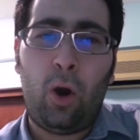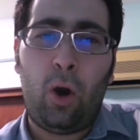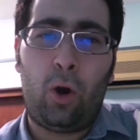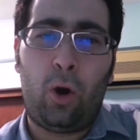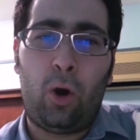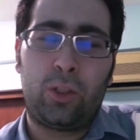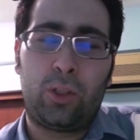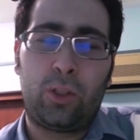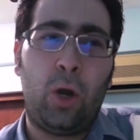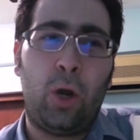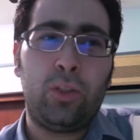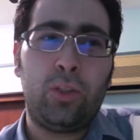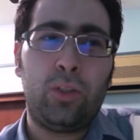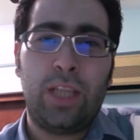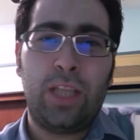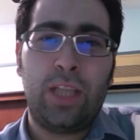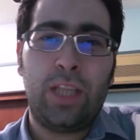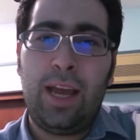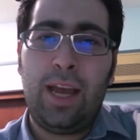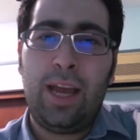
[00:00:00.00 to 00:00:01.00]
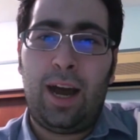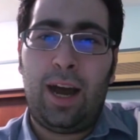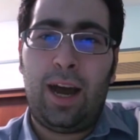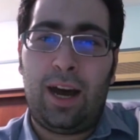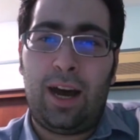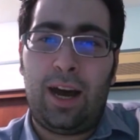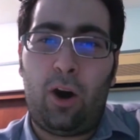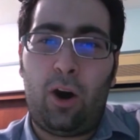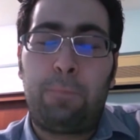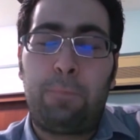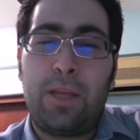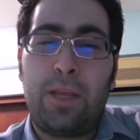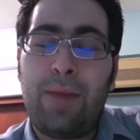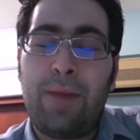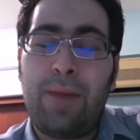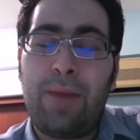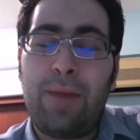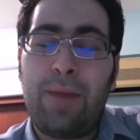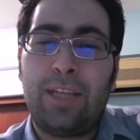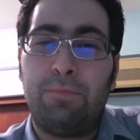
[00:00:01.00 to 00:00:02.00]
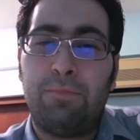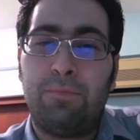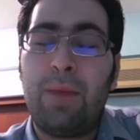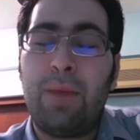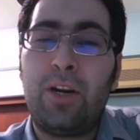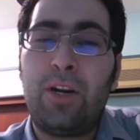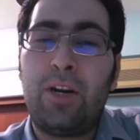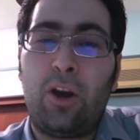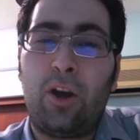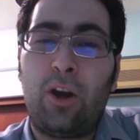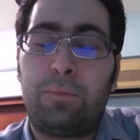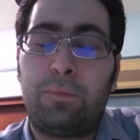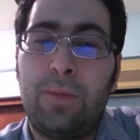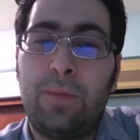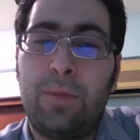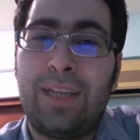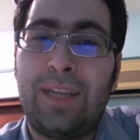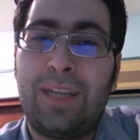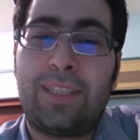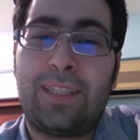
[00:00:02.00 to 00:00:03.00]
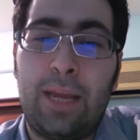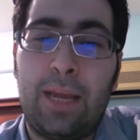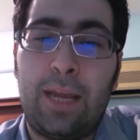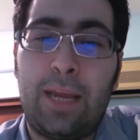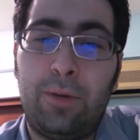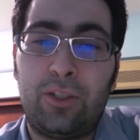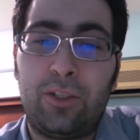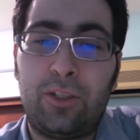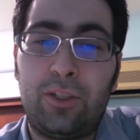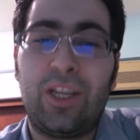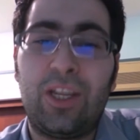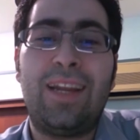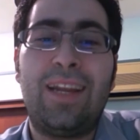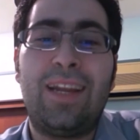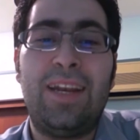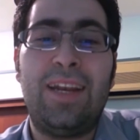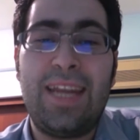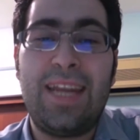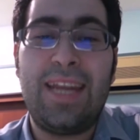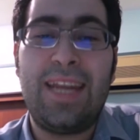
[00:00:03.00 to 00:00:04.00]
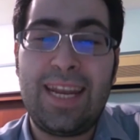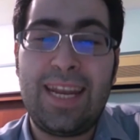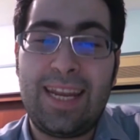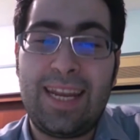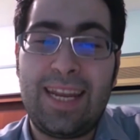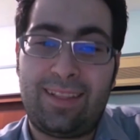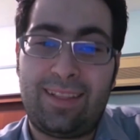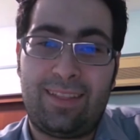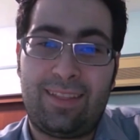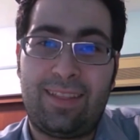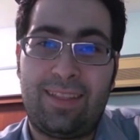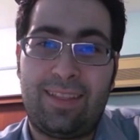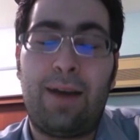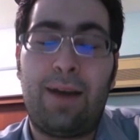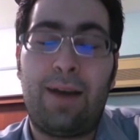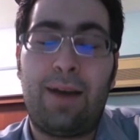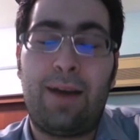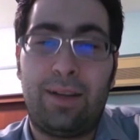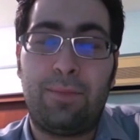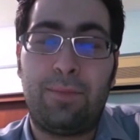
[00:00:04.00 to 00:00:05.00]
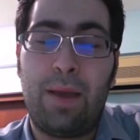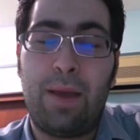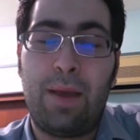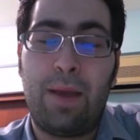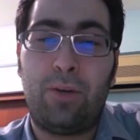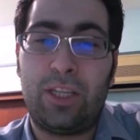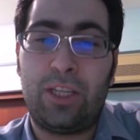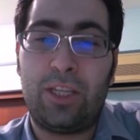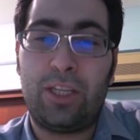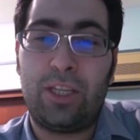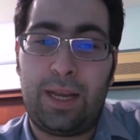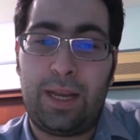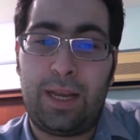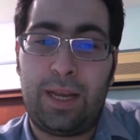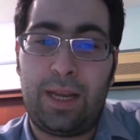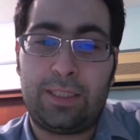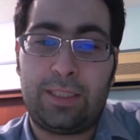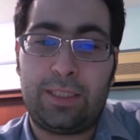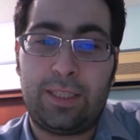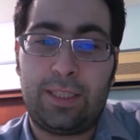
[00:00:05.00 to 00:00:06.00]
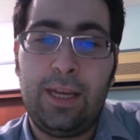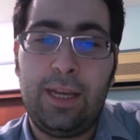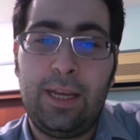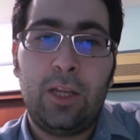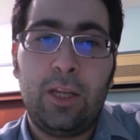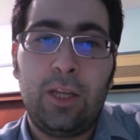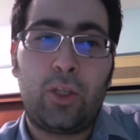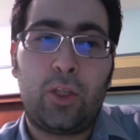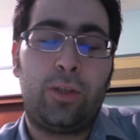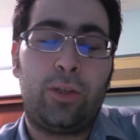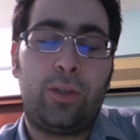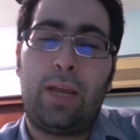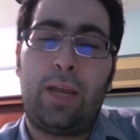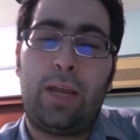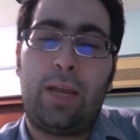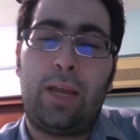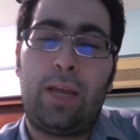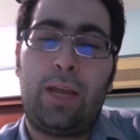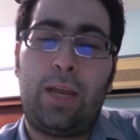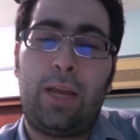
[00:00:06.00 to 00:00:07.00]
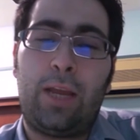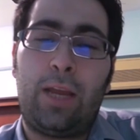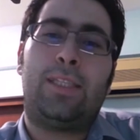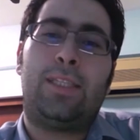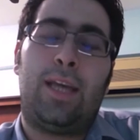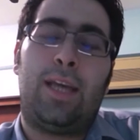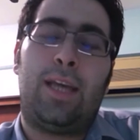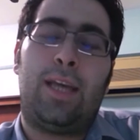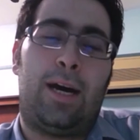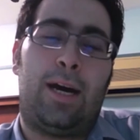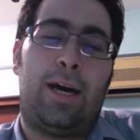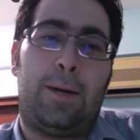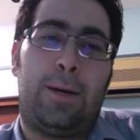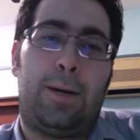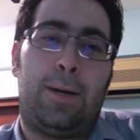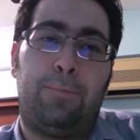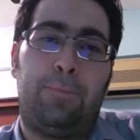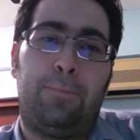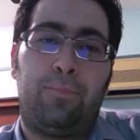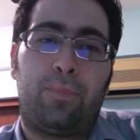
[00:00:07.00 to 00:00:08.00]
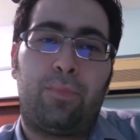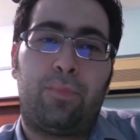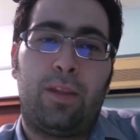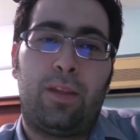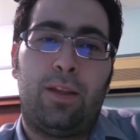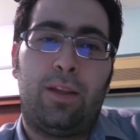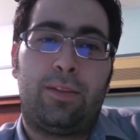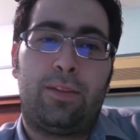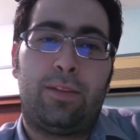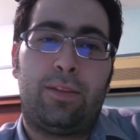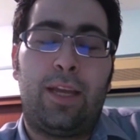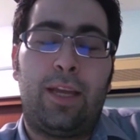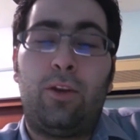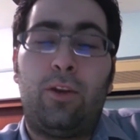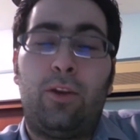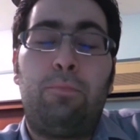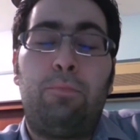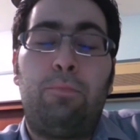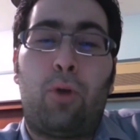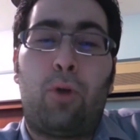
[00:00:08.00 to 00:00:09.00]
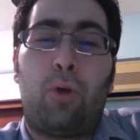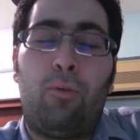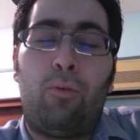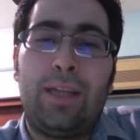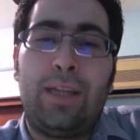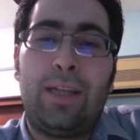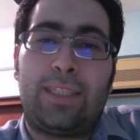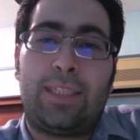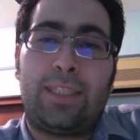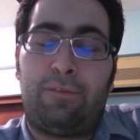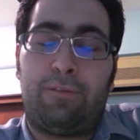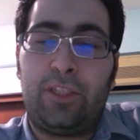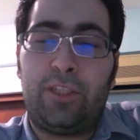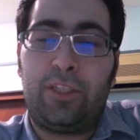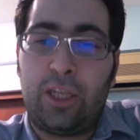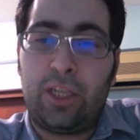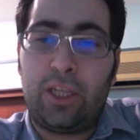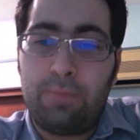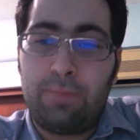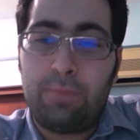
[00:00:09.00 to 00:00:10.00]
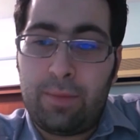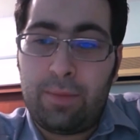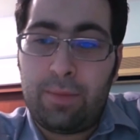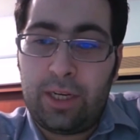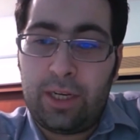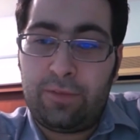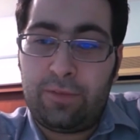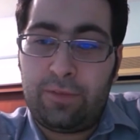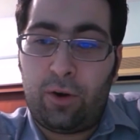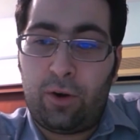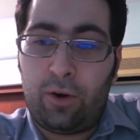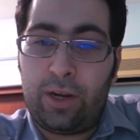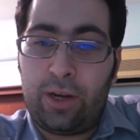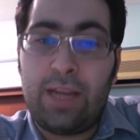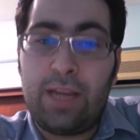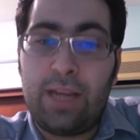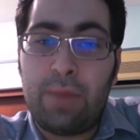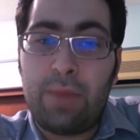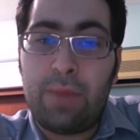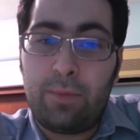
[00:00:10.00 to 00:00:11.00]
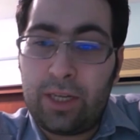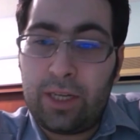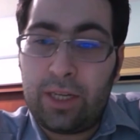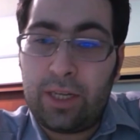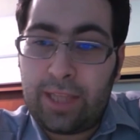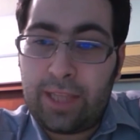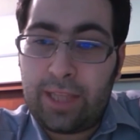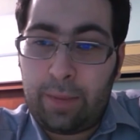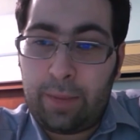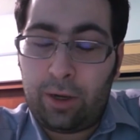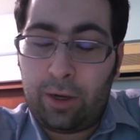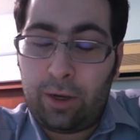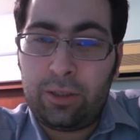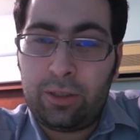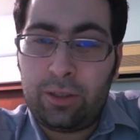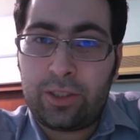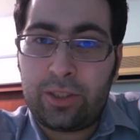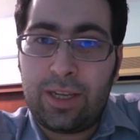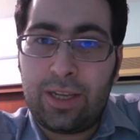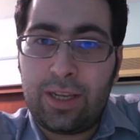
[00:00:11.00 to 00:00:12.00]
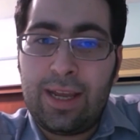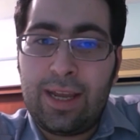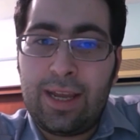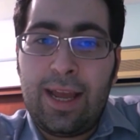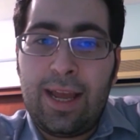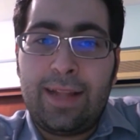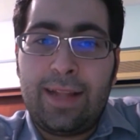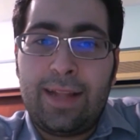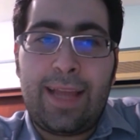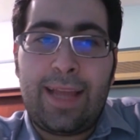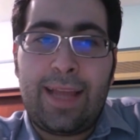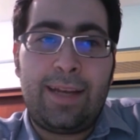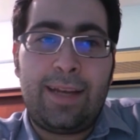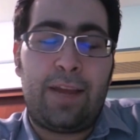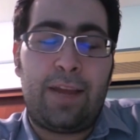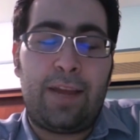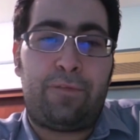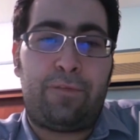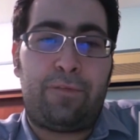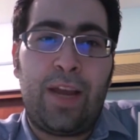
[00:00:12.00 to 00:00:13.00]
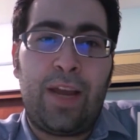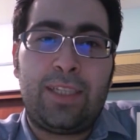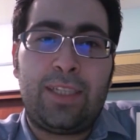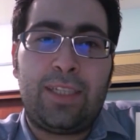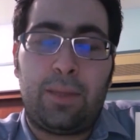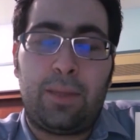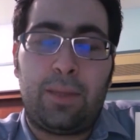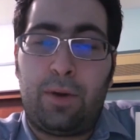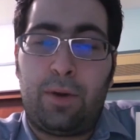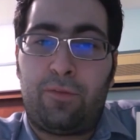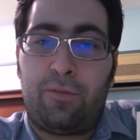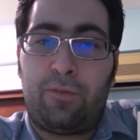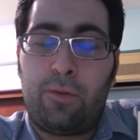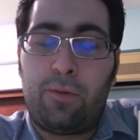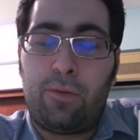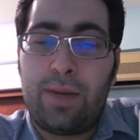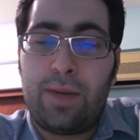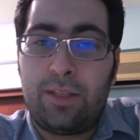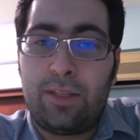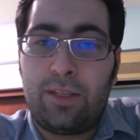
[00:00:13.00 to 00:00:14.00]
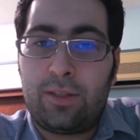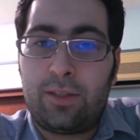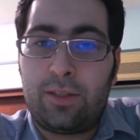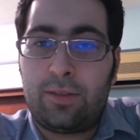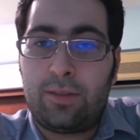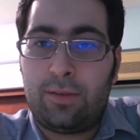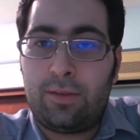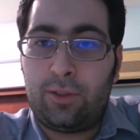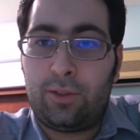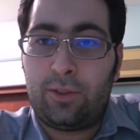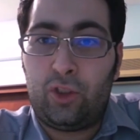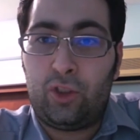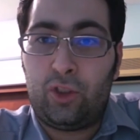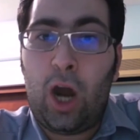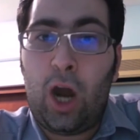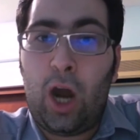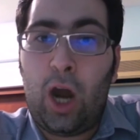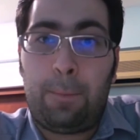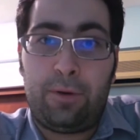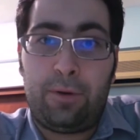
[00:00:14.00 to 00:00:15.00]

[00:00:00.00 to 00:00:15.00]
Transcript: or those memory optimized tables needed the memory space. So they always they don't provide sufficient memory for in-memory tables. Then they face the performance drop